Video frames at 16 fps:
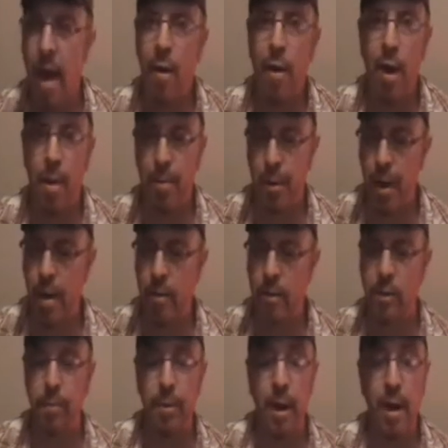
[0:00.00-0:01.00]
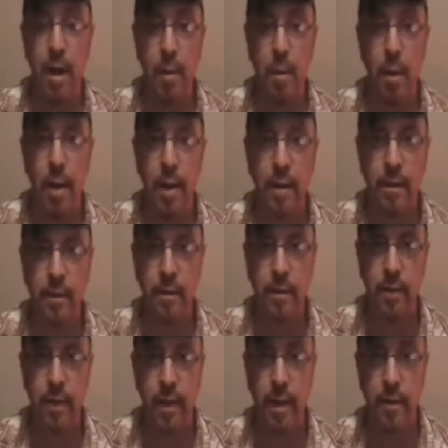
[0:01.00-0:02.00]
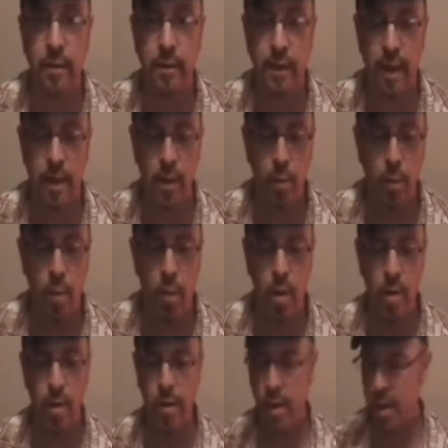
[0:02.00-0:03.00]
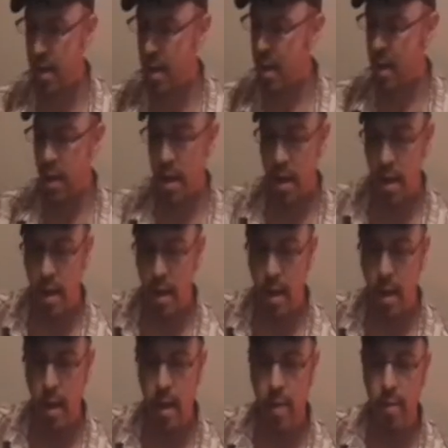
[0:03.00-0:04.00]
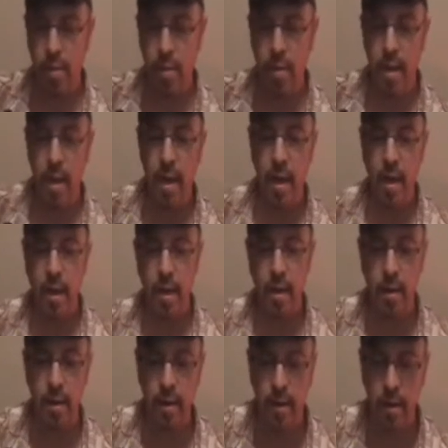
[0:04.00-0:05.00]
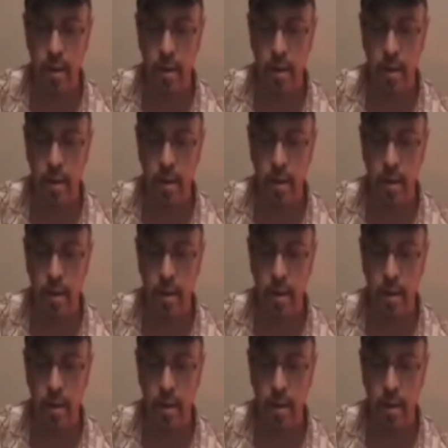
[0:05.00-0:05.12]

I don't know how to pronounce it, but anyways, the second one. And then,